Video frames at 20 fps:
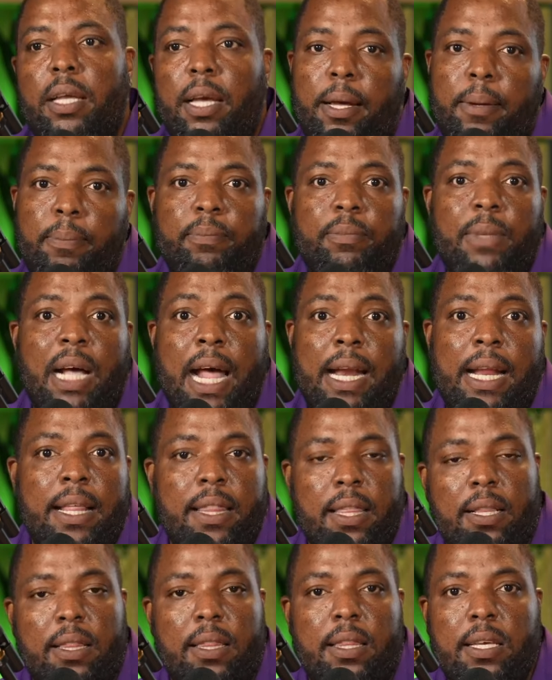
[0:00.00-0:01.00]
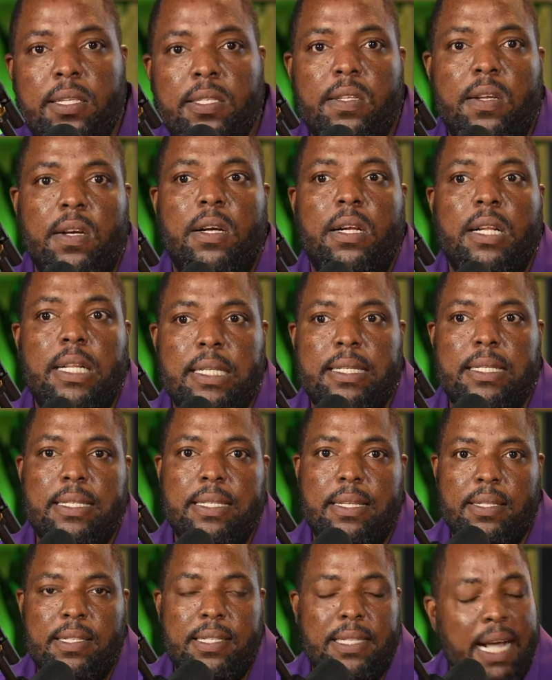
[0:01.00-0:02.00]
Yeah, and I think these girls,
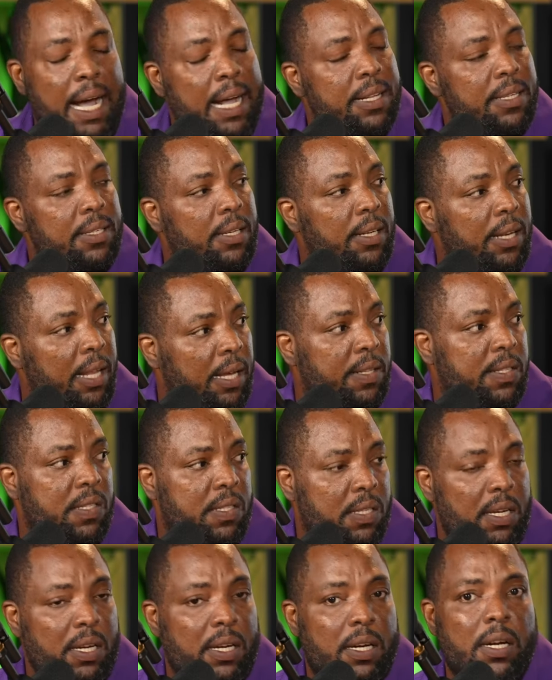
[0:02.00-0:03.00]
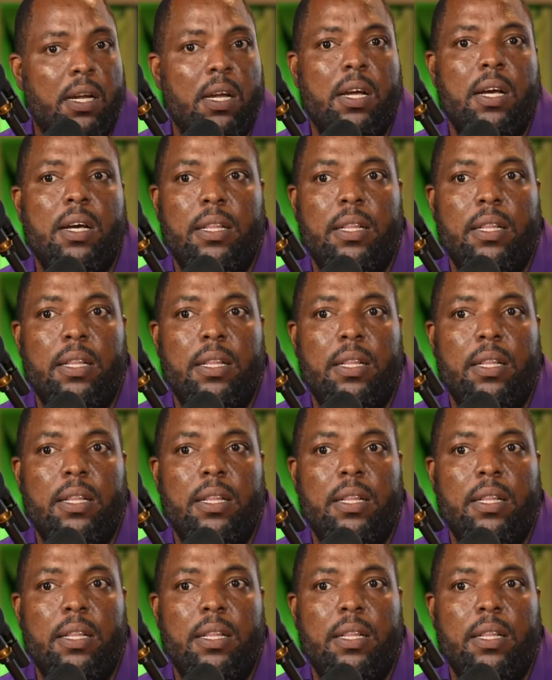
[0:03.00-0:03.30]
starting next year,